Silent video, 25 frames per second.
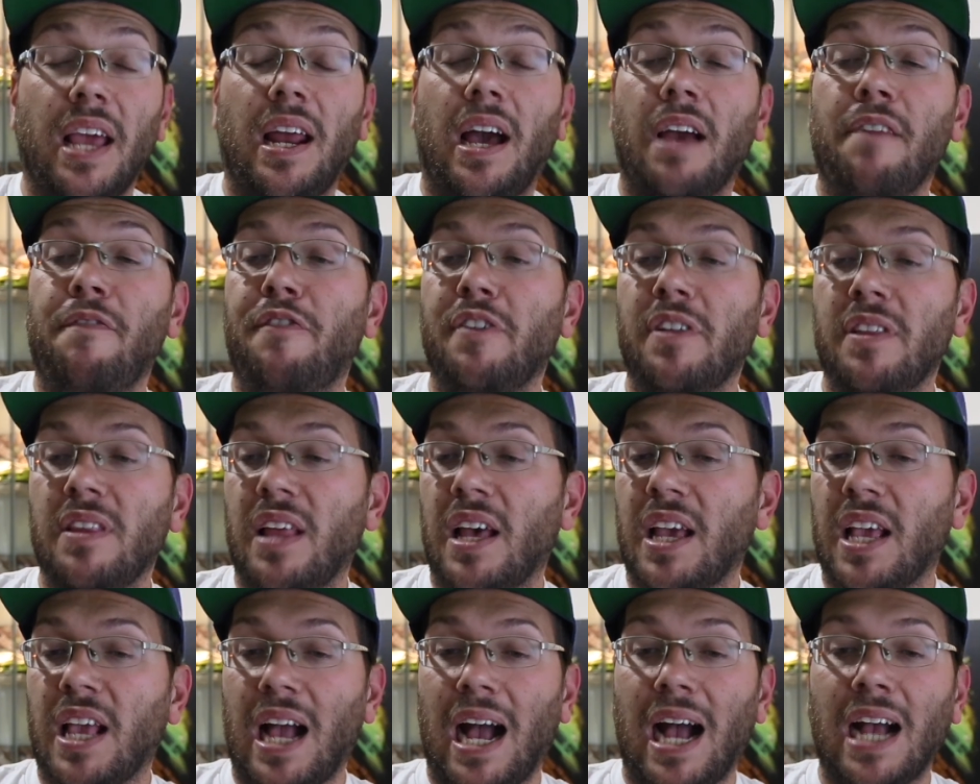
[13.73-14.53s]
and I felt
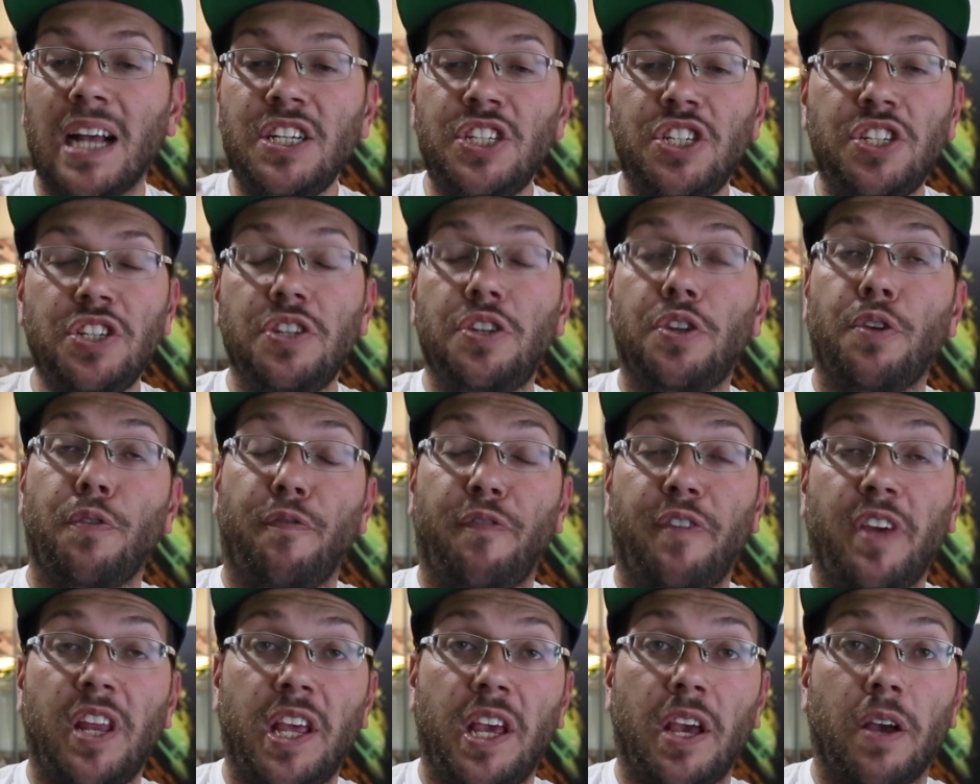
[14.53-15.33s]
like I should
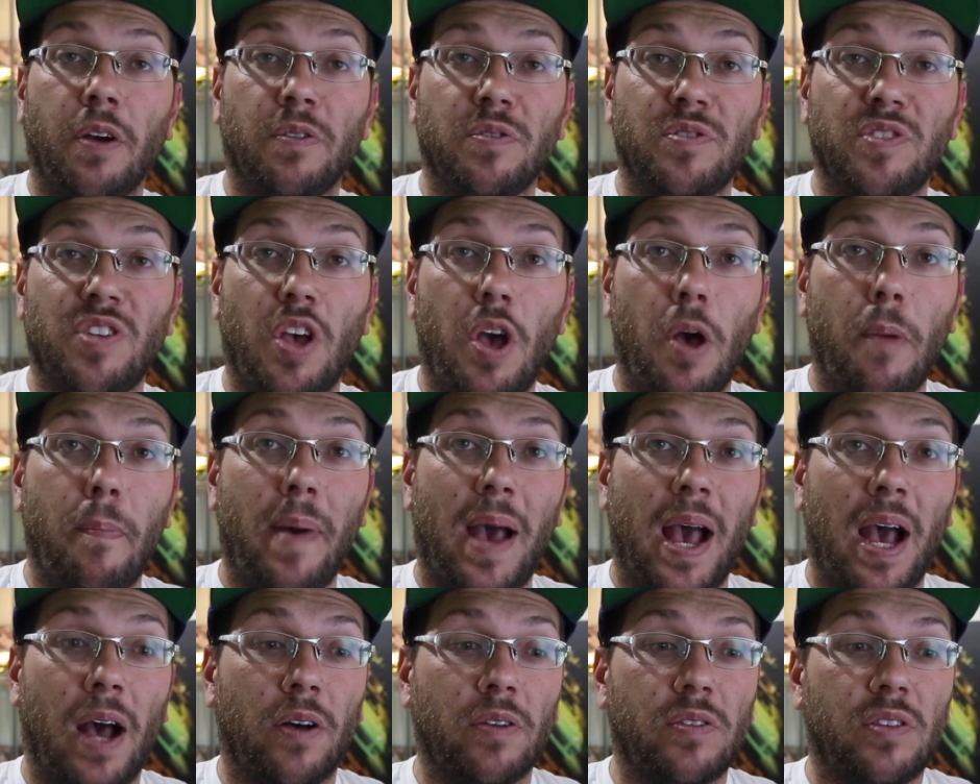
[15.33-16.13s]
do videos
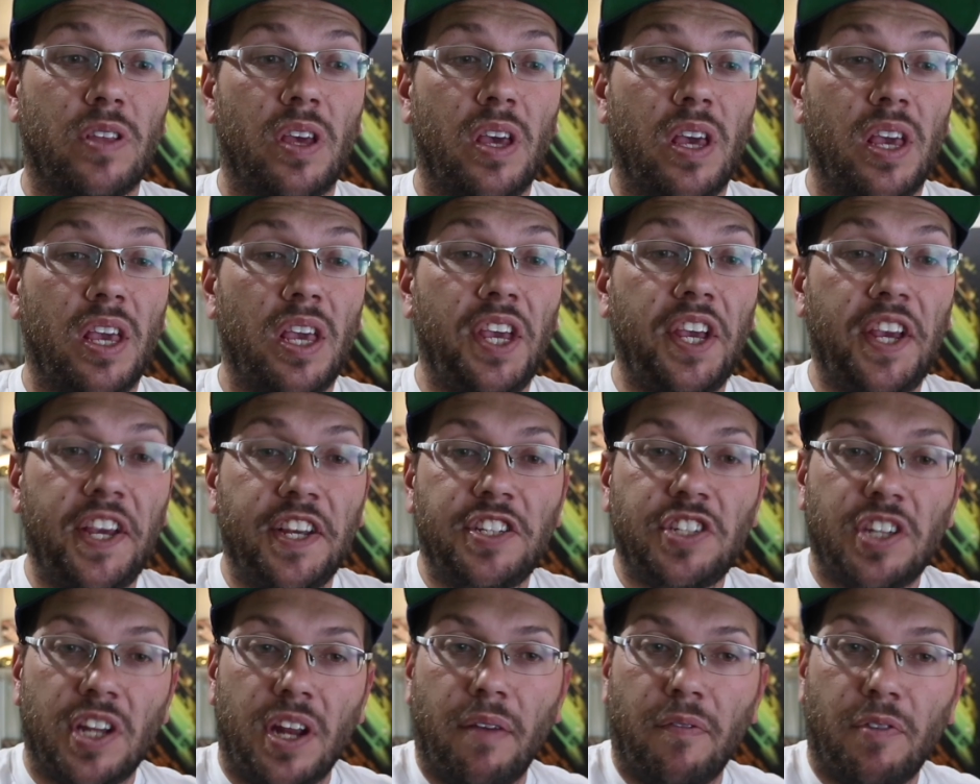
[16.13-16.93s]
about
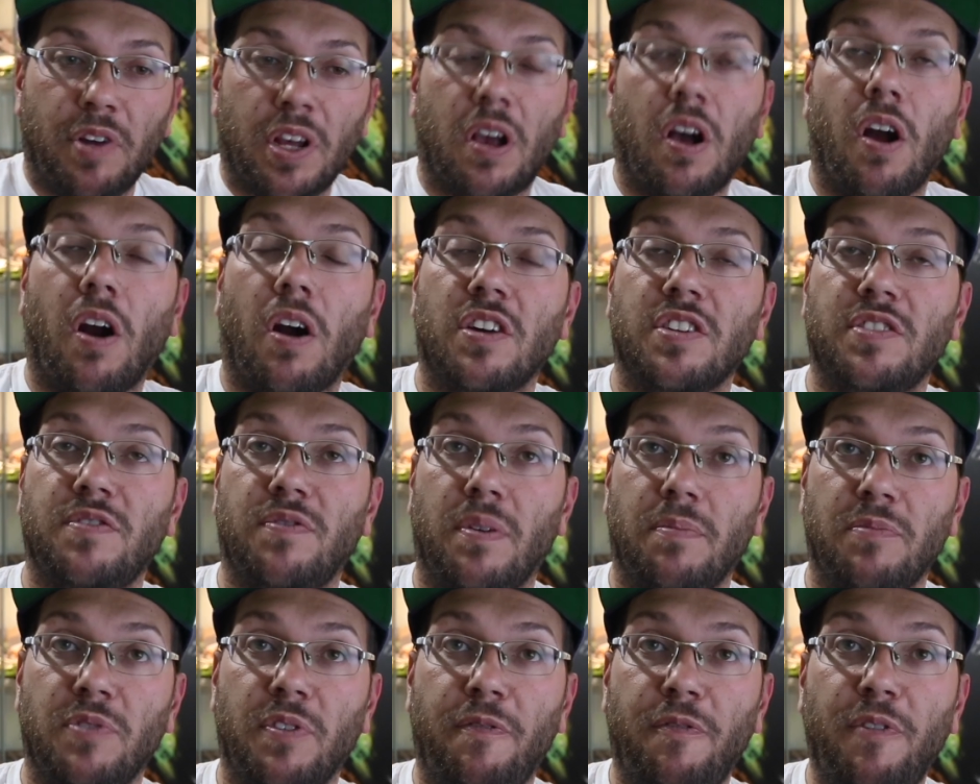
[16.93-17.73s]
each and every cars
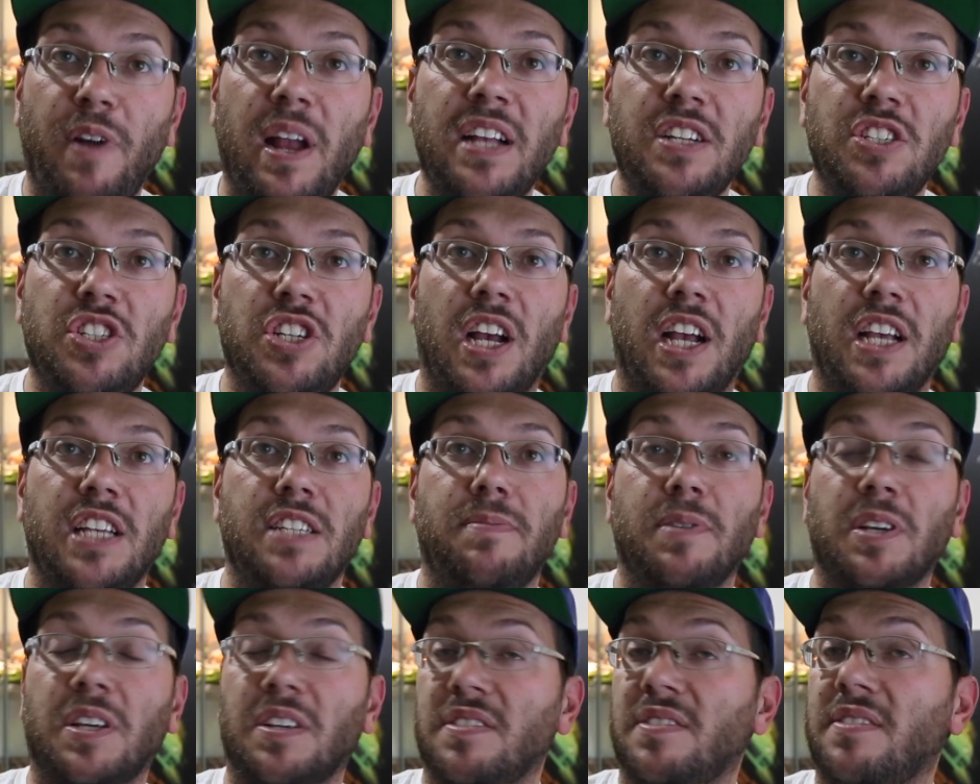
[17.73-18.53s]
from the
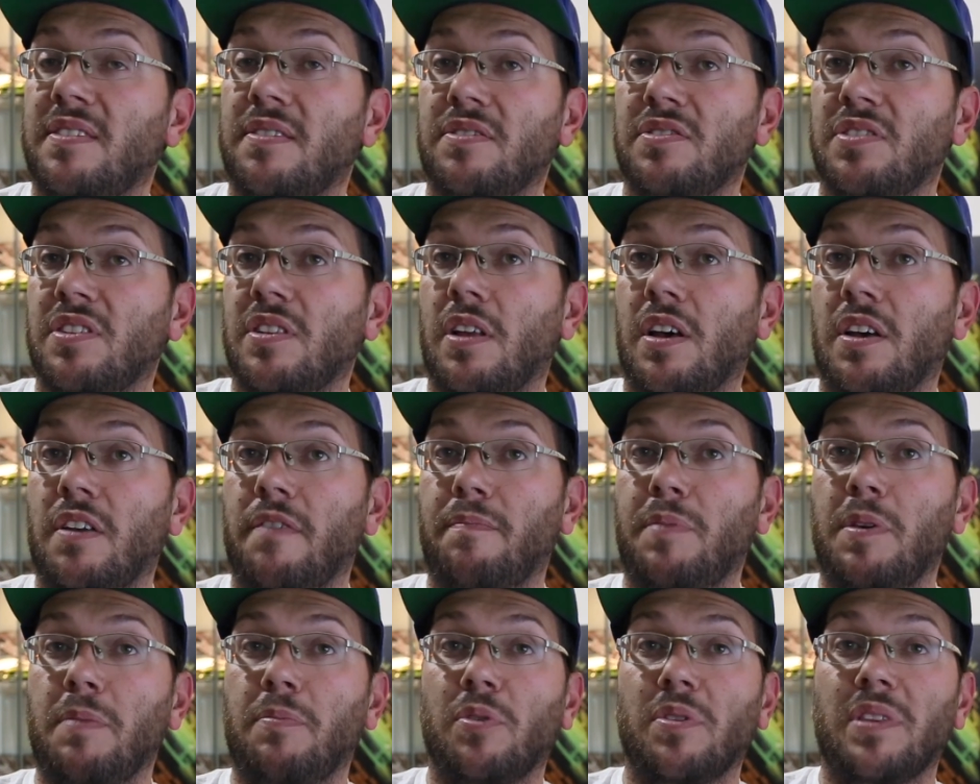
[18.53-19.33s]
franchise because there's a lot
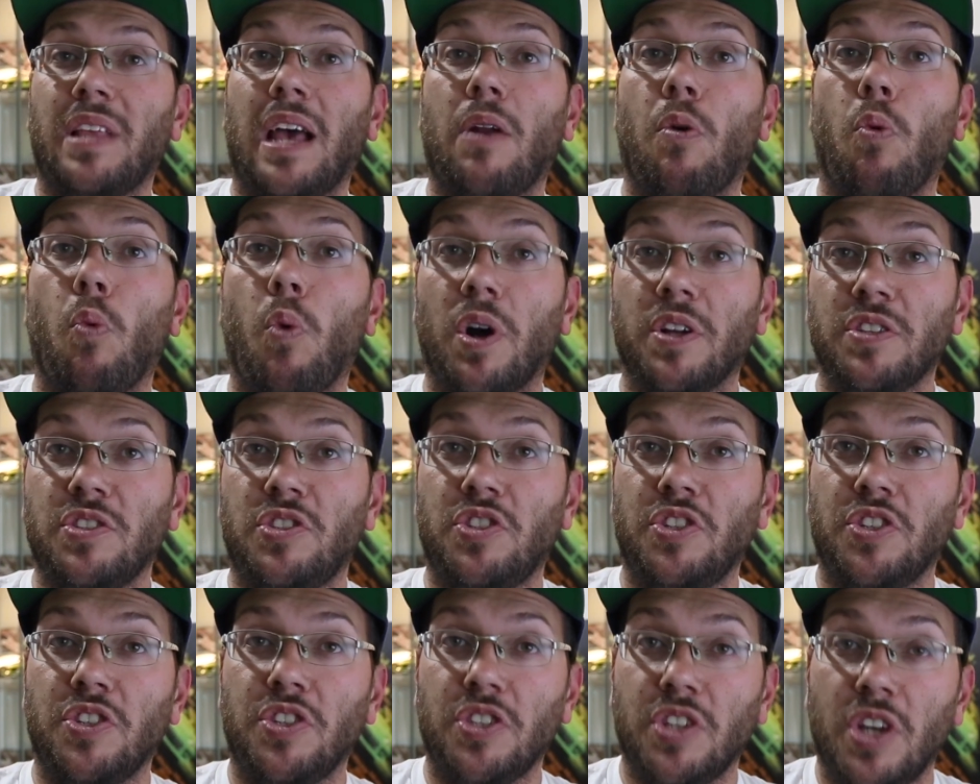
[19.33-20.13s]
of people that
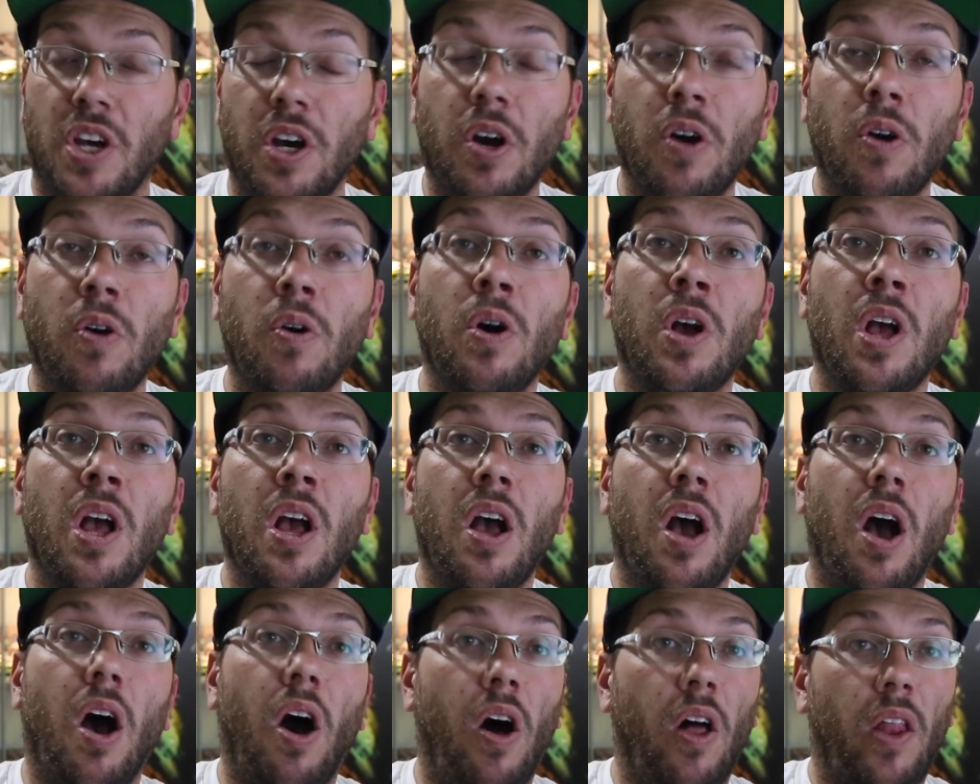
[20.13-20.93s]
want to know
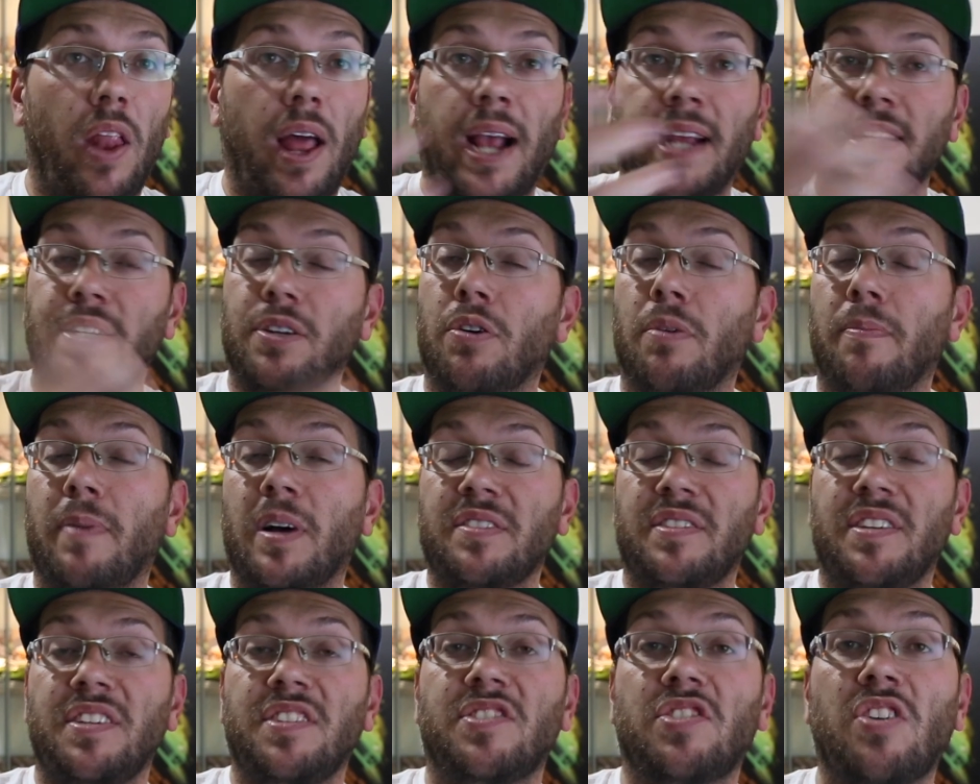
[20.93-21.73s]
all I know
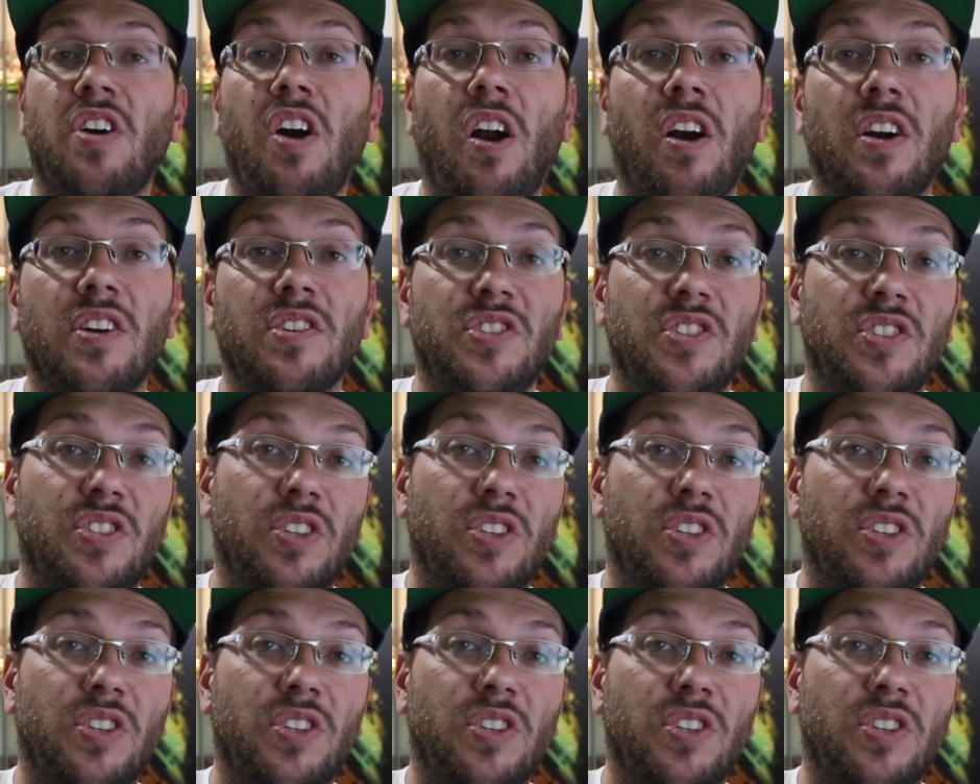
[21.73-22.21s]
about these cars.